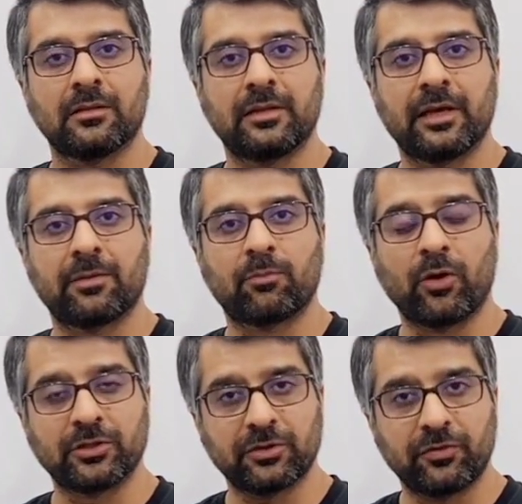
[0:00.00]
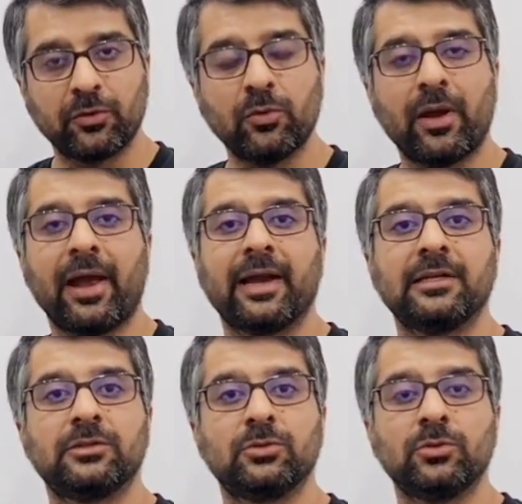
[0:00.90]
their point of view
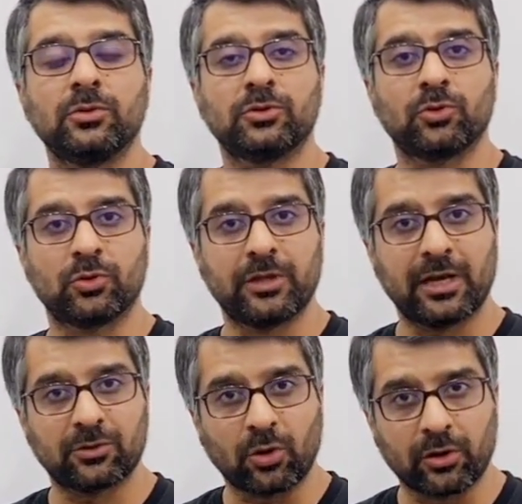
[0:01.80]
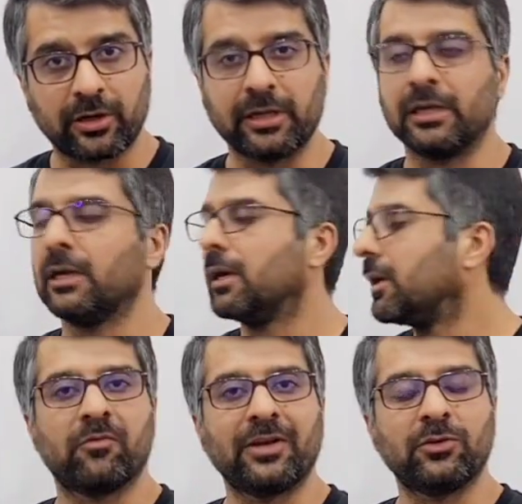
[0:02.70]
and to show their authority.
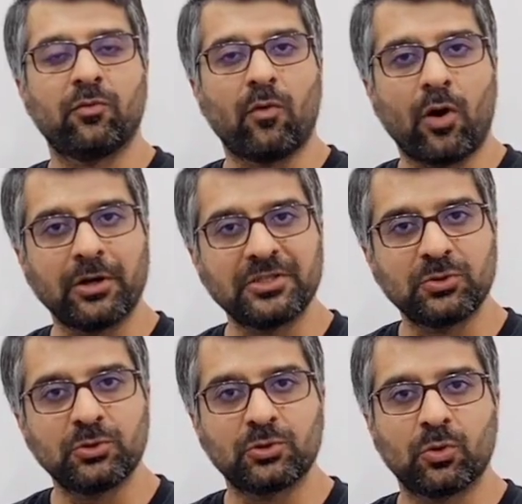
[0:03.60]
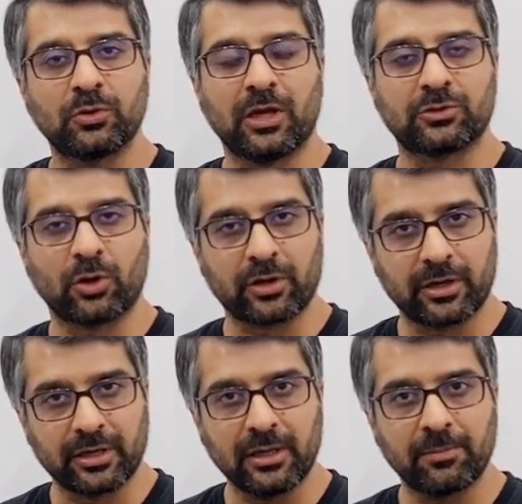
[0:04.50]
When you want to show the
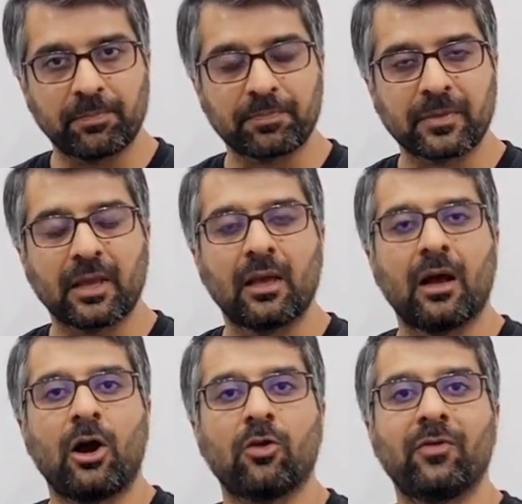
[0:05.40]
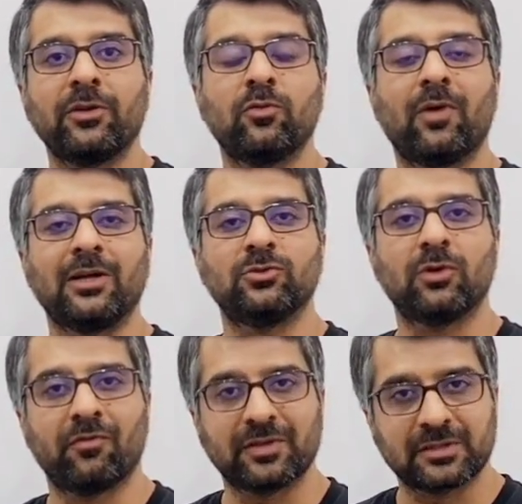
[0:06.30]
authority or when you want to
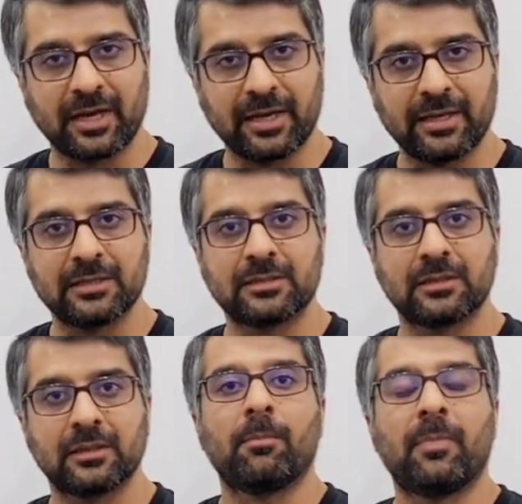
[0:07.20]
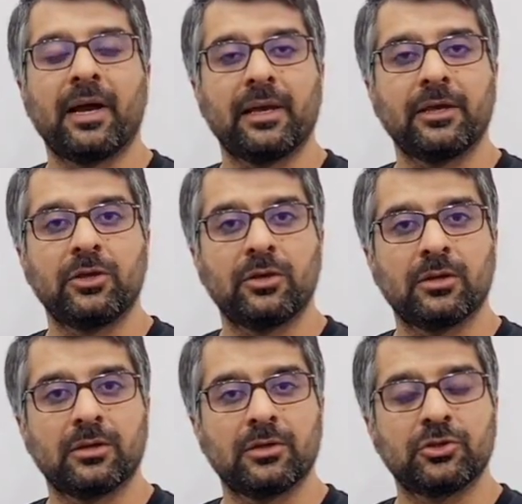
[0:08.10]
emphasize by
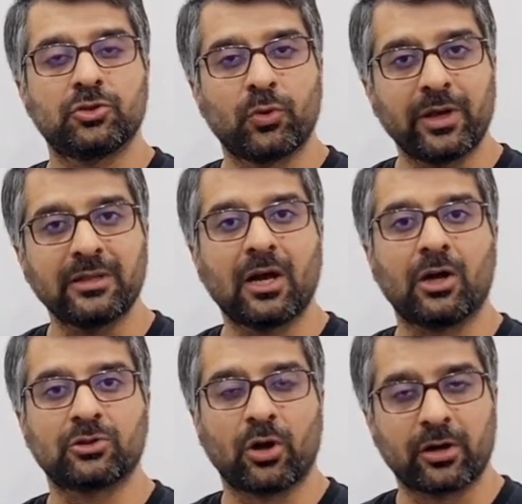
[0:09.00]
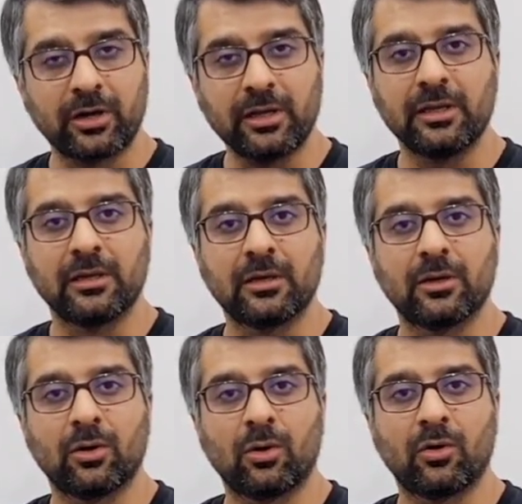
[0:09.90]
showing the authority
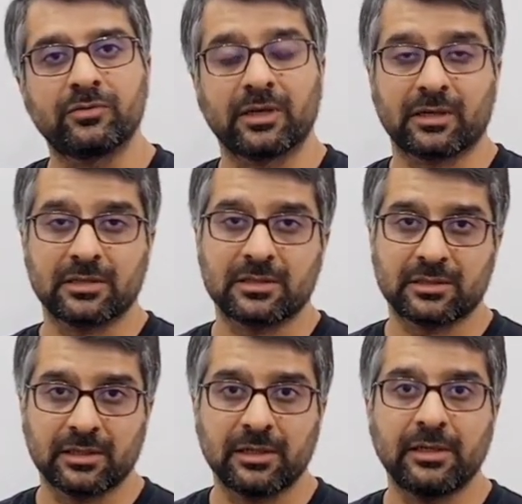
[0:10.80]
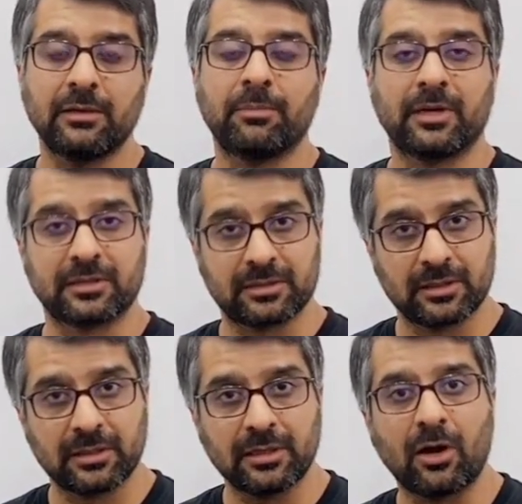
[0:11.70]
of the concerned
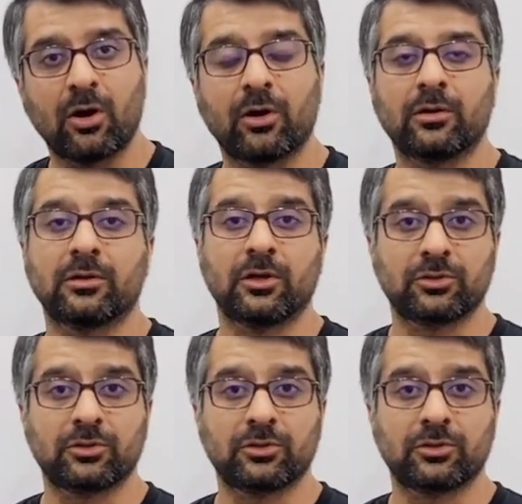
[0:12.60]
person or